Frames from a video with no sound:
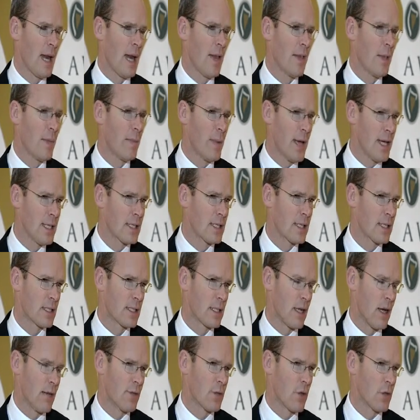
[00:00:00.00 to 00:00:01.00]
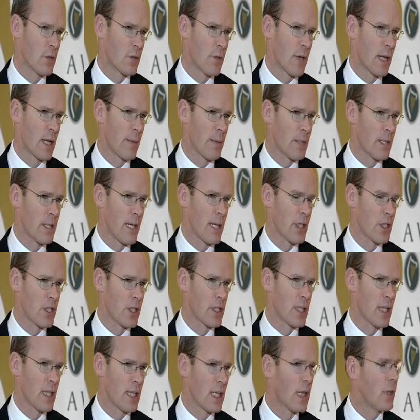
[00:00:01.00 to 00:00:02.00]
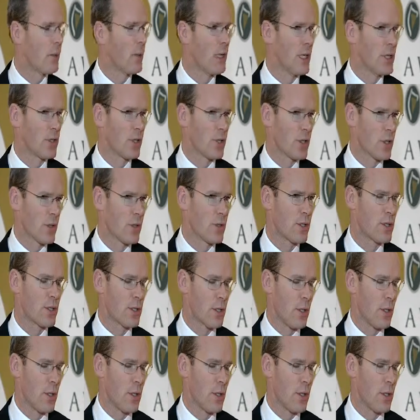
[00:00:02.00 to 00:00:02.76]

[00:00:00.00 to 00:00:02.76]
on the basis of those recommendations, I think we'll introduce